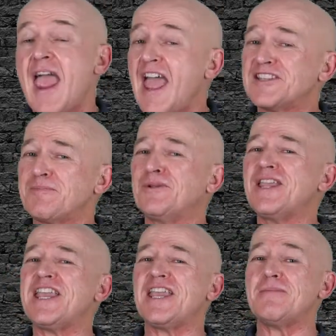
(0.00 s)
As a
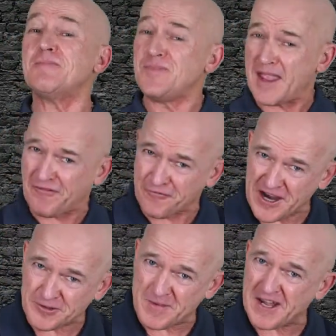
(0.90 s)
plebe, a
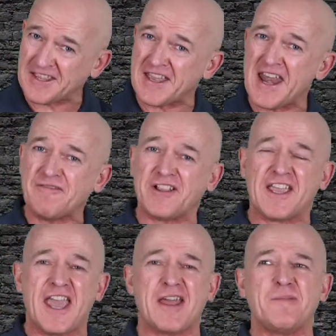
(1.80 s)
freshman at the Naval
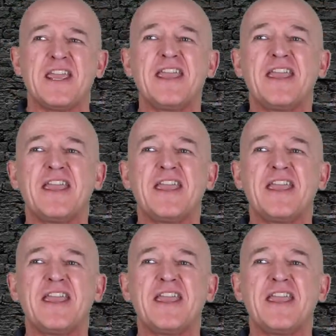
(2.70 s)
Academy,